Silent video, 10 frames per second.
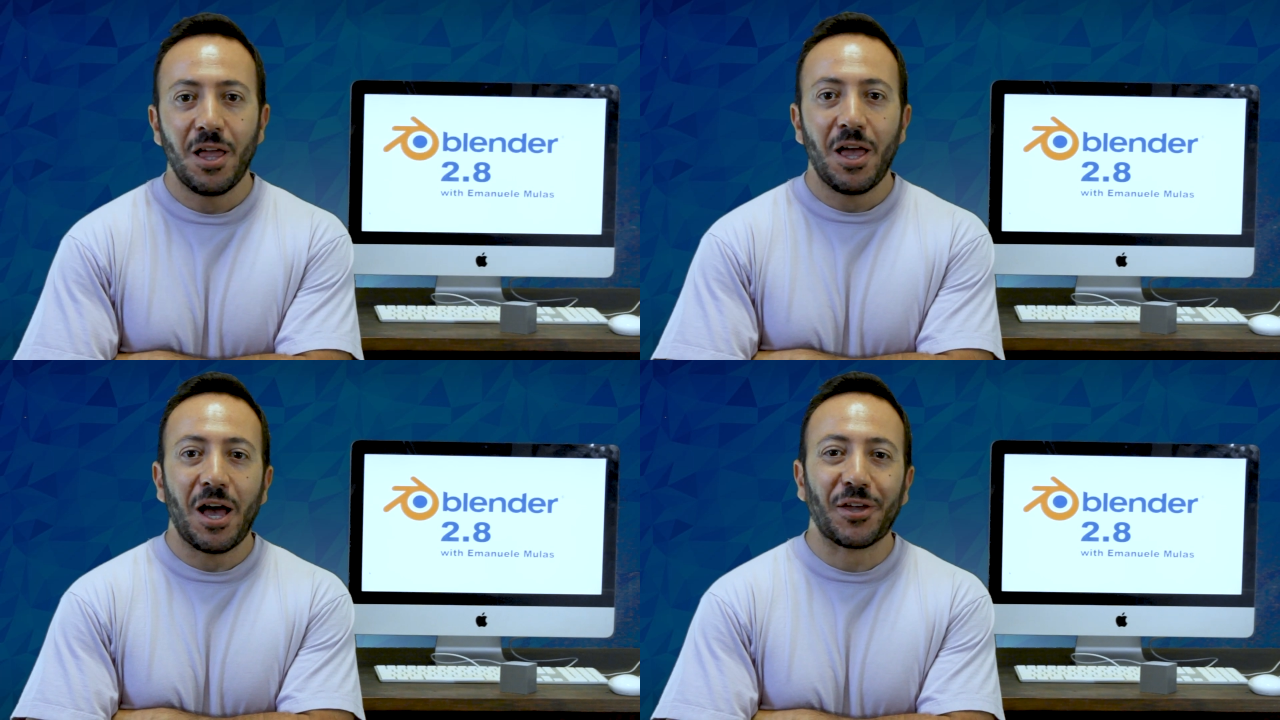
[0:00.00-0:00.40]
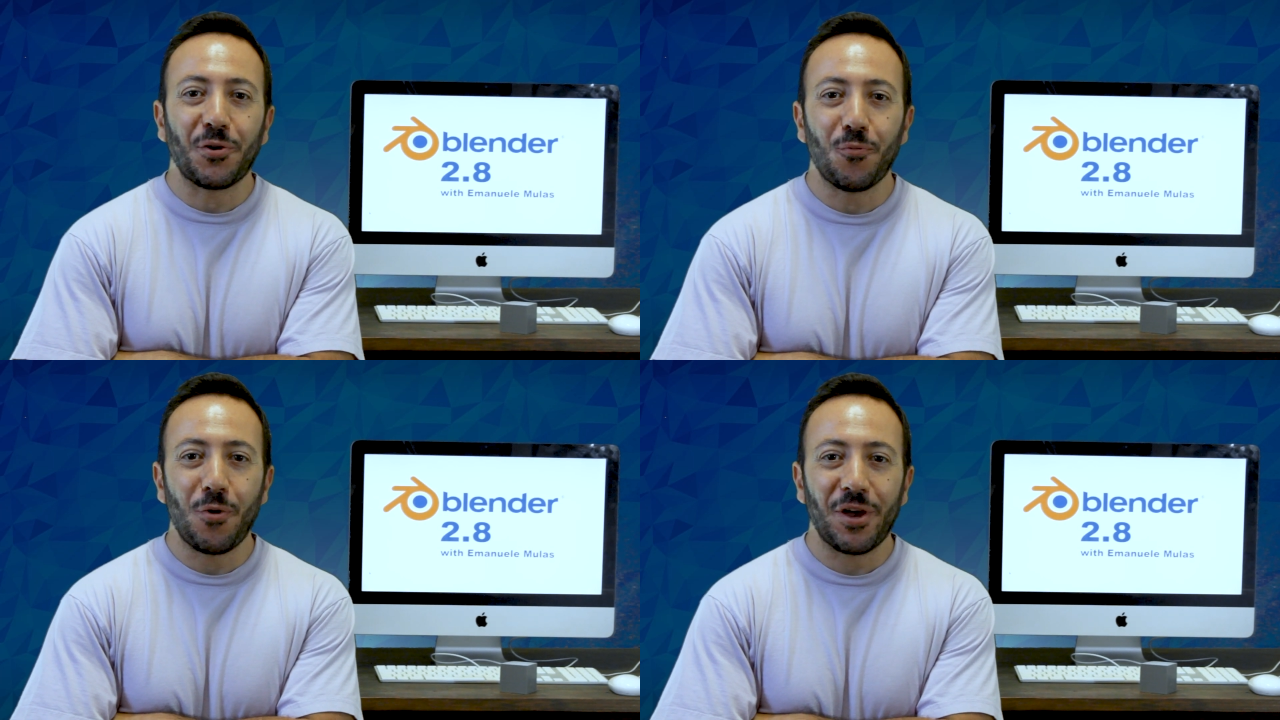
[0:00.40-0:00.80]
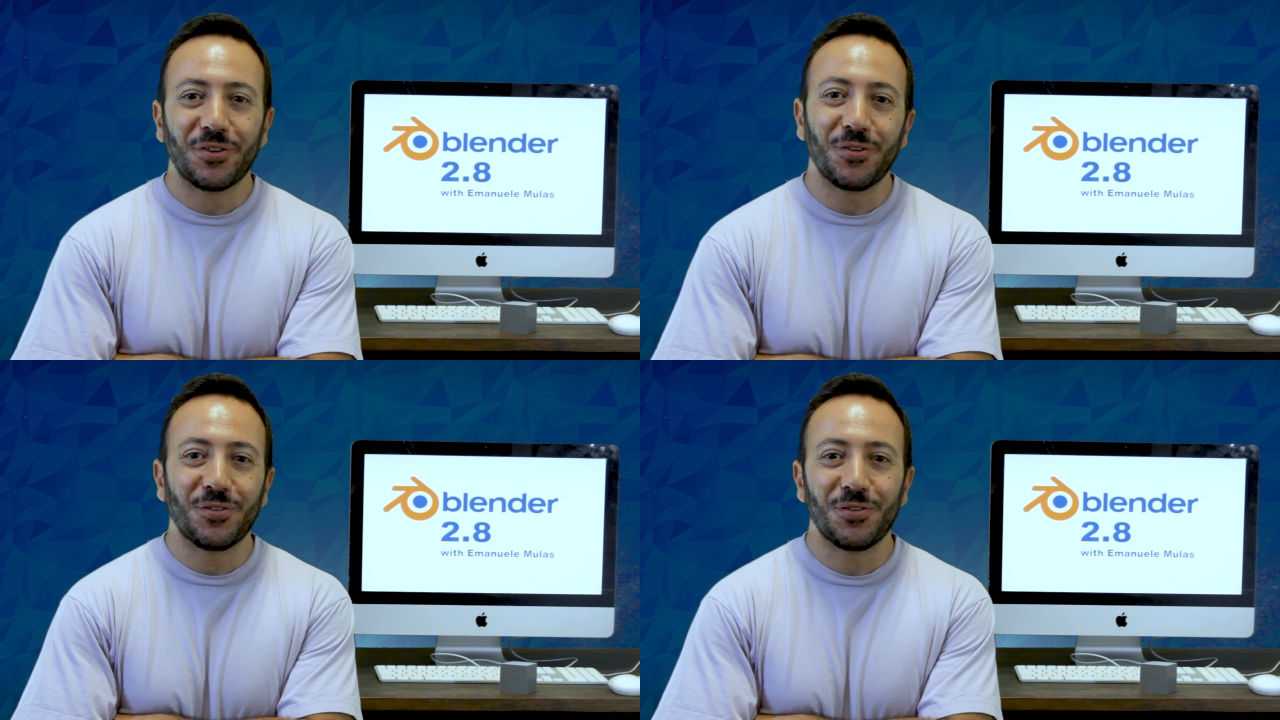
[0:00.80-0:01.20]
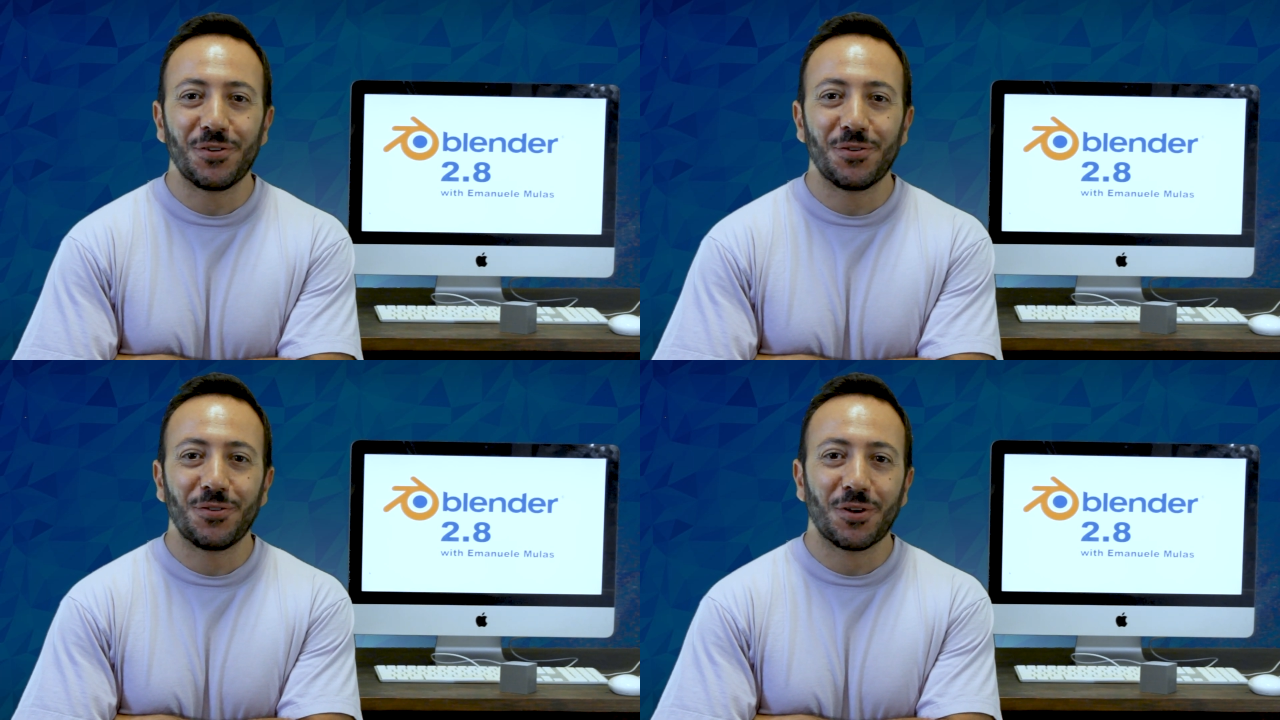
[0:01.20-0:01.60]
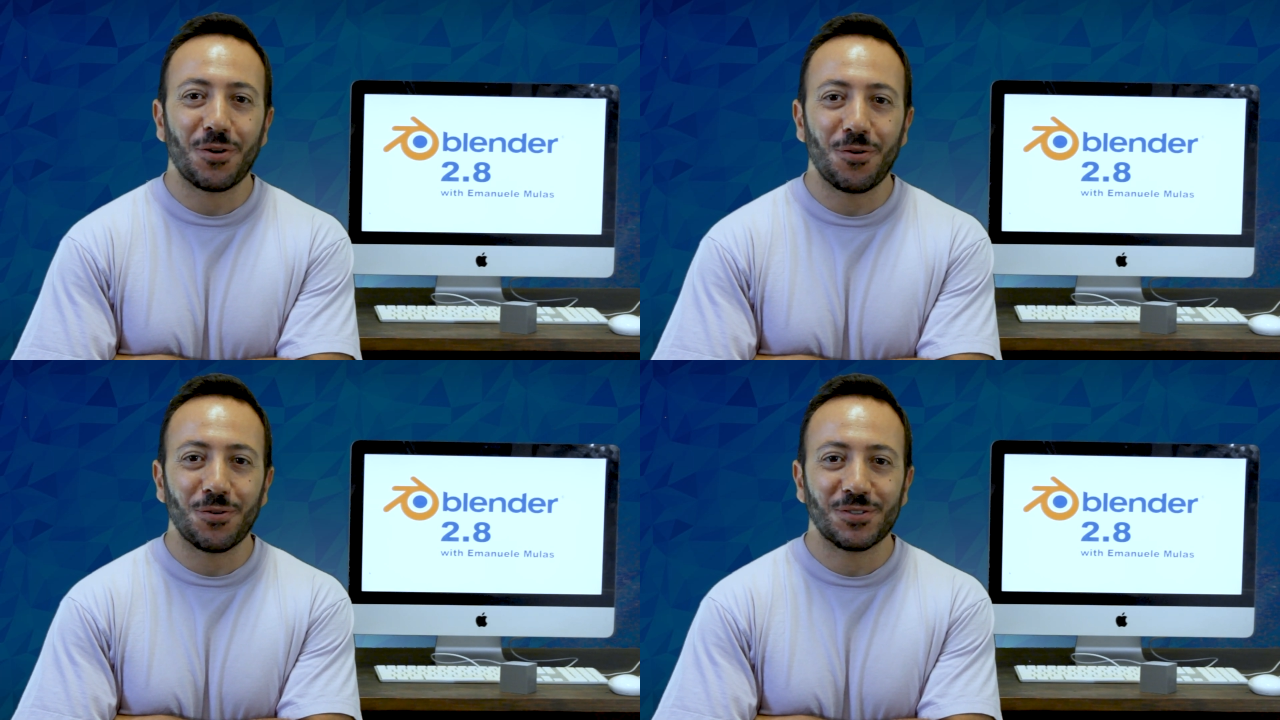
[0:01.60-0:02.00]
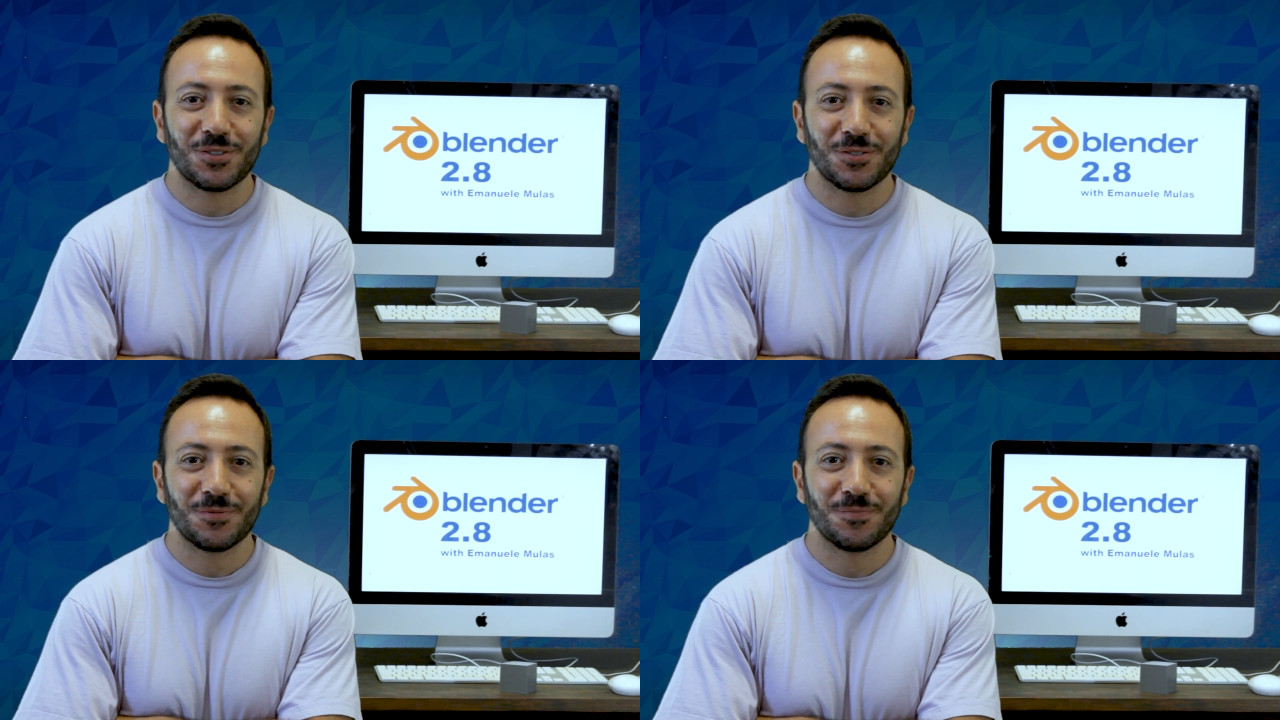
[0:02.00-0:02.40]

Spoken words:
I can't wait to see you in the course.